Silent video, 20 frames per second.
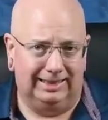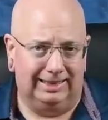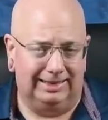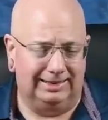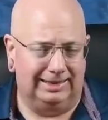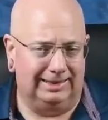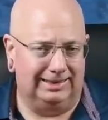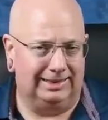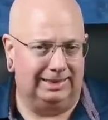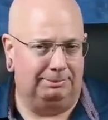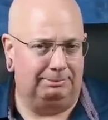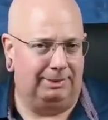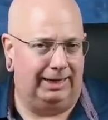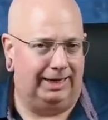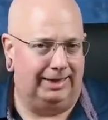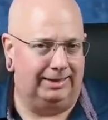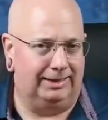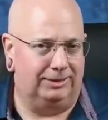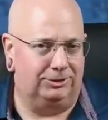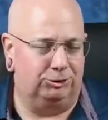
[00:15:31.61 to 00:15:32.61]
That's like saying
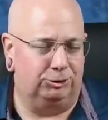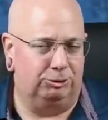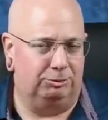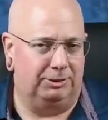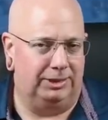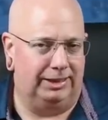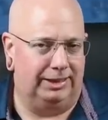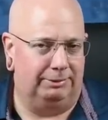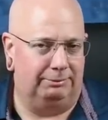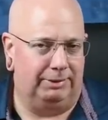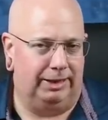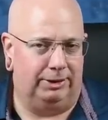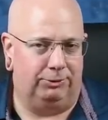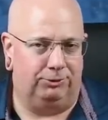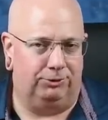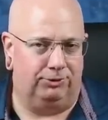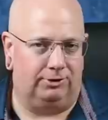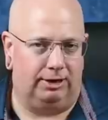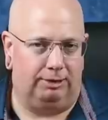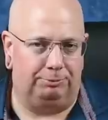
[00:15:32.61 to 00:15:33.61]
magnets are emitting
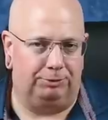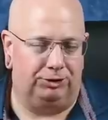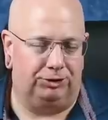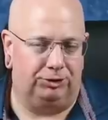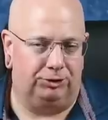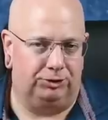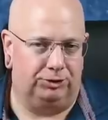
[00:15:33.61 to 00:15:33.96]
microscopic